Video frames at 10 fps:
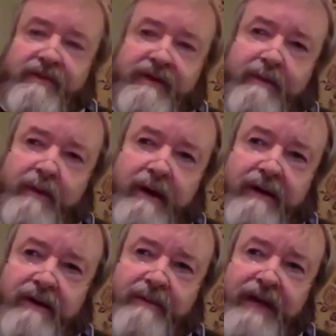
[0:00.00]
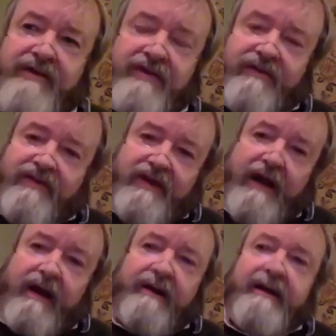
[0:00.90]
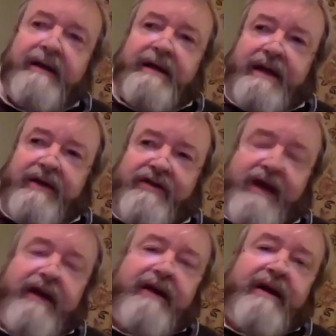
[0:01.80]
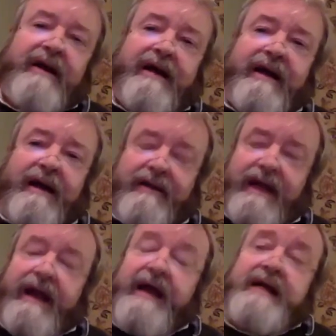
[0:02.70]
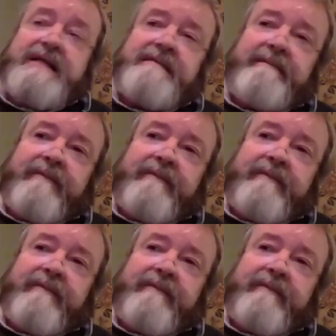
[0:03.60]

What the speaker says: somewhere at the base of the skull, inside the head.